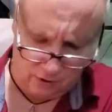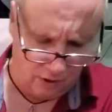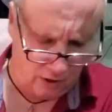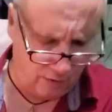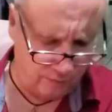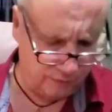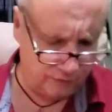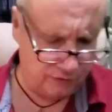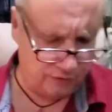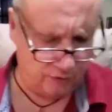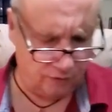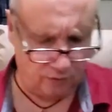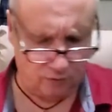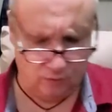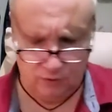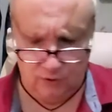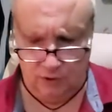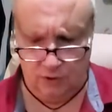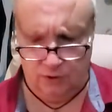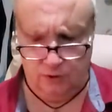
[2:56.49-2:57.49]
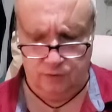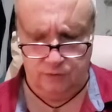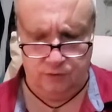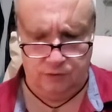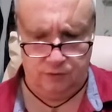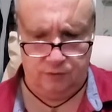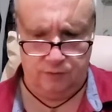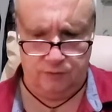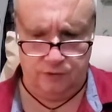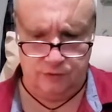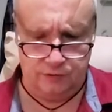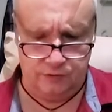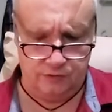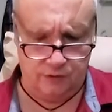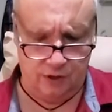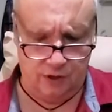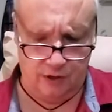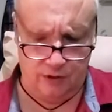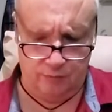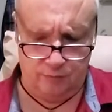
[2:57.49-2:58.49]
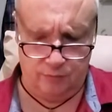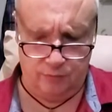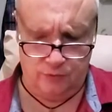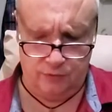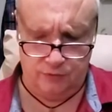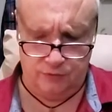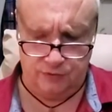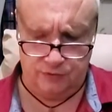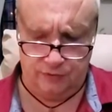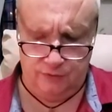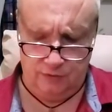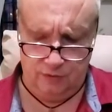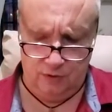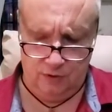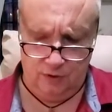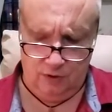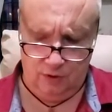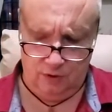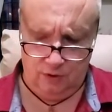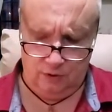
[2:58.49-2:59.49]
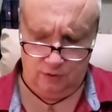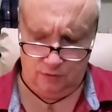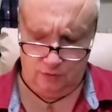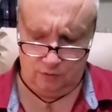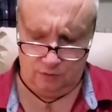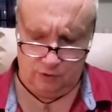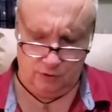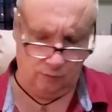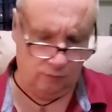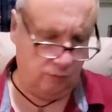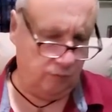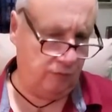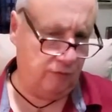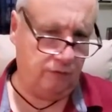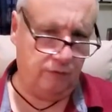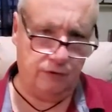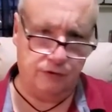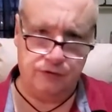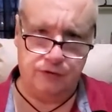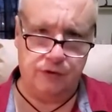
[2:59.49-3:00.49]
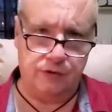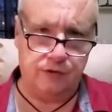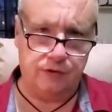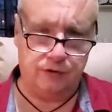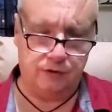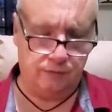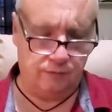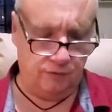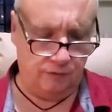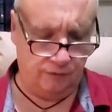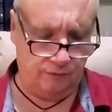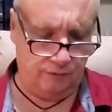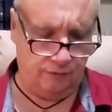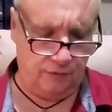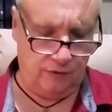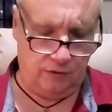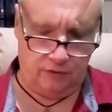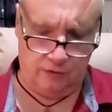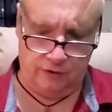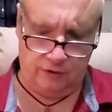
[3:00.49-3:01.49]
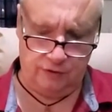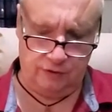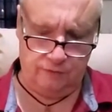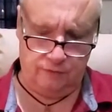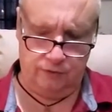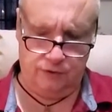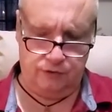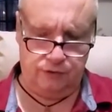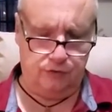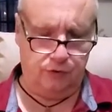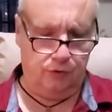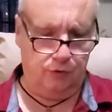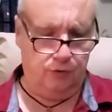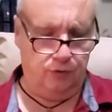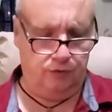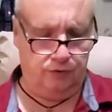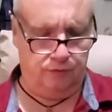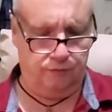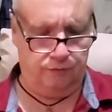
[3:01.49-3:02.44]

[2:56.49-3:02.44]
Cups, you know. They're this kind of person, you know, they would be very sensitive to feelings, very attuned to